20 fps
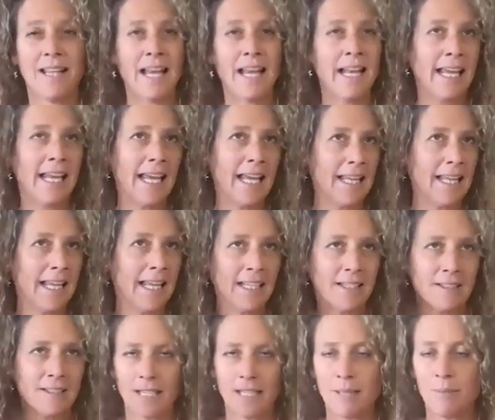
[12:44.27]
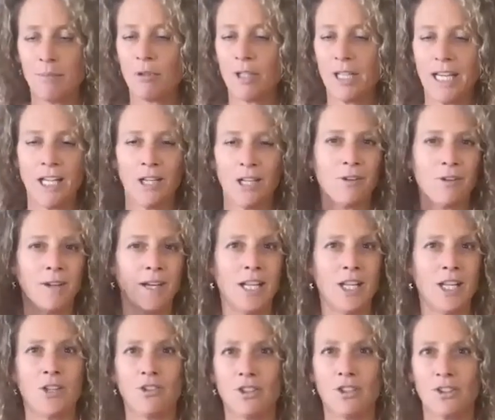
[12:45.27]
And again, I just keep
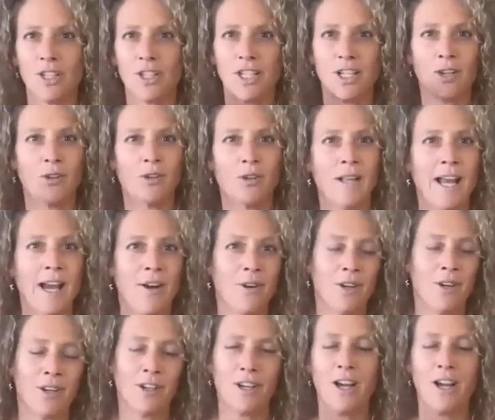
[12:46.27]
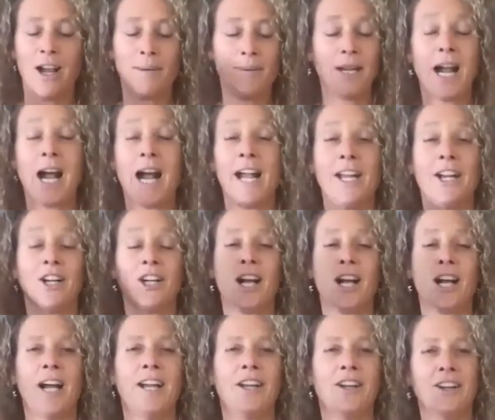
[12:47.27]
reiterating, she's going to go louder. I mean, higher,
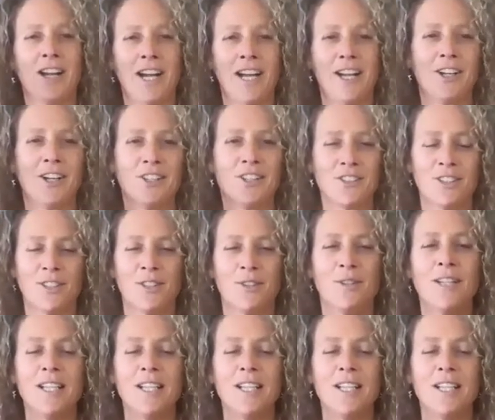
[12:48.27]
higher, higher. So